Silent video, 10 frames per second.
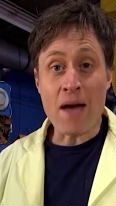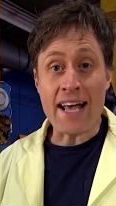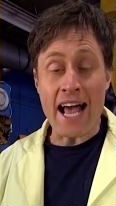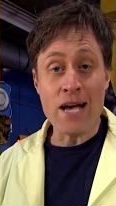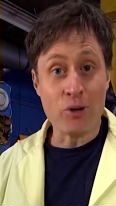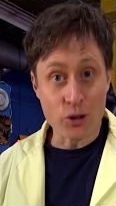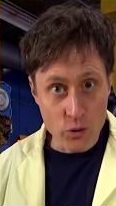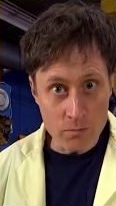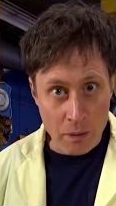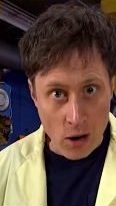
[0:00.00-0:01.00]
Make a
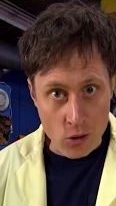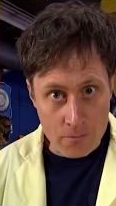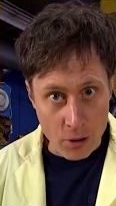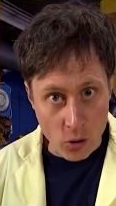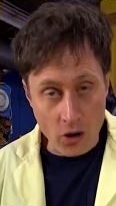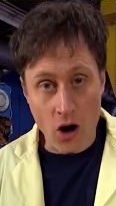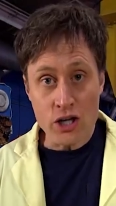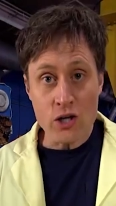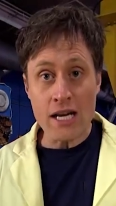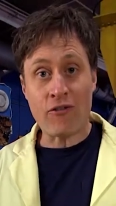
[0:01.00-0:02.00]
balloon-powered boat. All
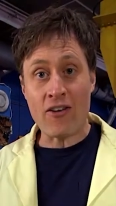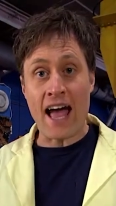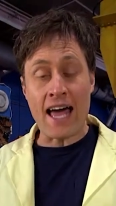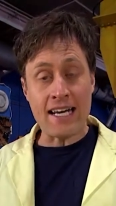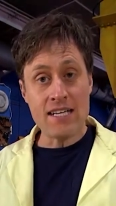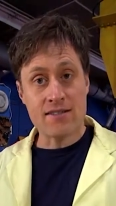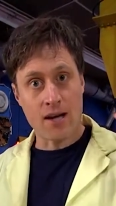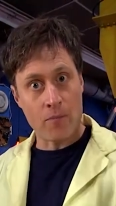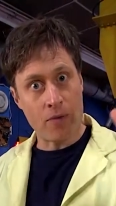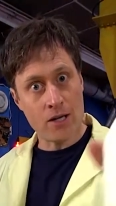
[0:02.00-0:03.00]
you need for that is
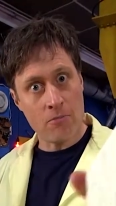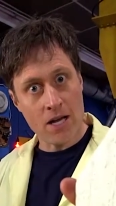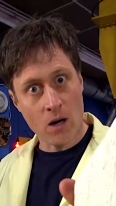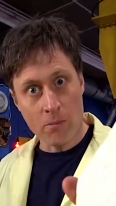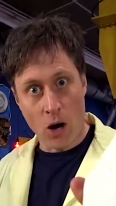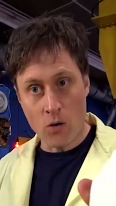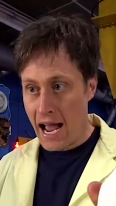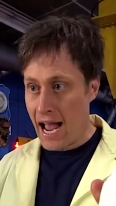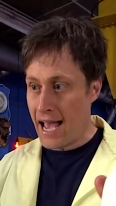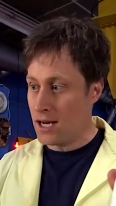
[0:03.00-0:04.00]
something to be your boat
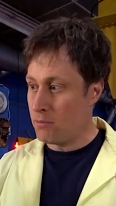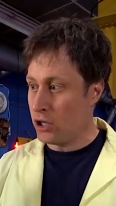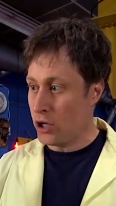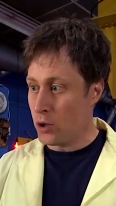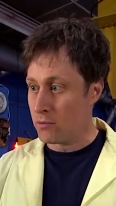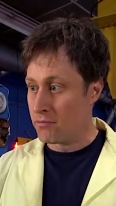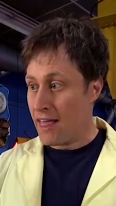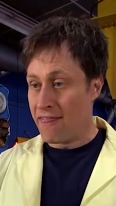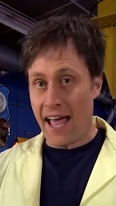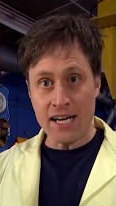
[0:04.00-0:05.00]
and a balloon.
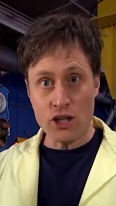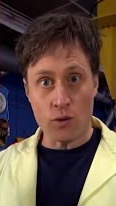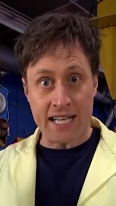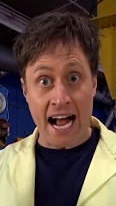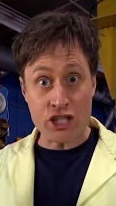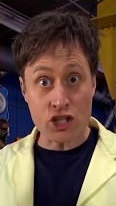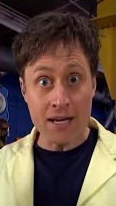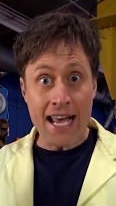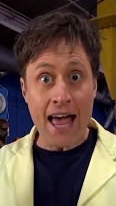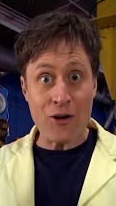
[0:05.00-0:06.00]
Then you attach them
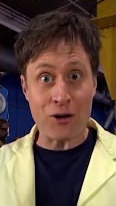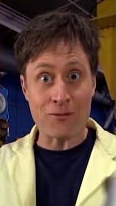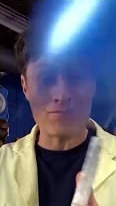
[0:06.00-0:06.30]
together.